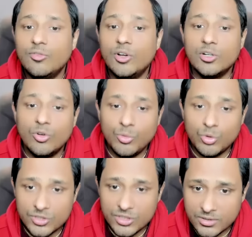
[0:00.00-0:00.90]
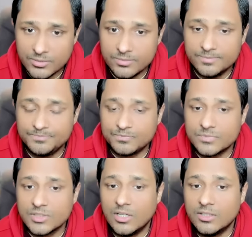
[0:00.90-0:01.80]
Virgo portion,
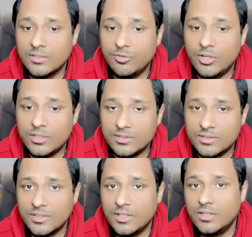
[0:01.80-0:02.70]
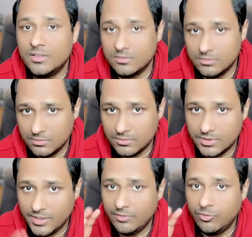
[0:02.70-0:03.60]
uh, the first uh,
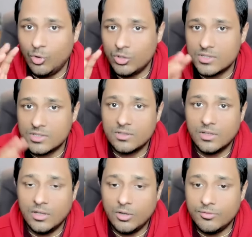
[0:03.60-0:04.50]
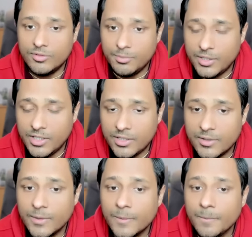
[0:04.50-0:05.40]
three fourths uh, of the period,
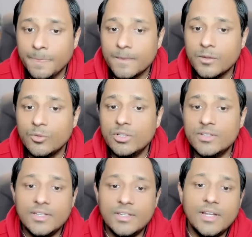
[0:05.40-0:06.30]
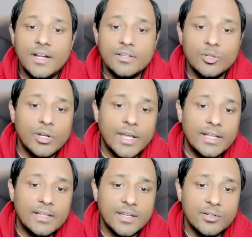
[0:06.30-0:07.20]
you will see that your
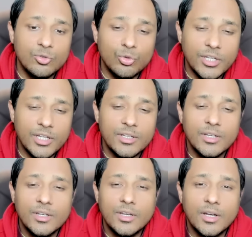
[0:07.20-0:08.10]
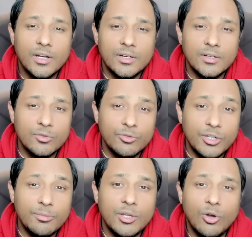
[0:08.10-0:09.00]
health and routine uh,
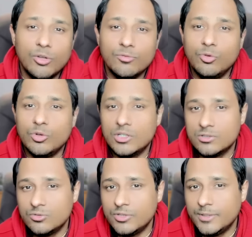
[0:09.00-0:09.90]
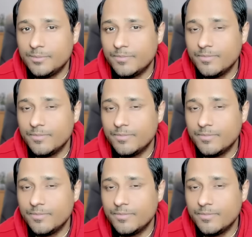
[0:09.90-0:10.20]
will be on focus. Okay.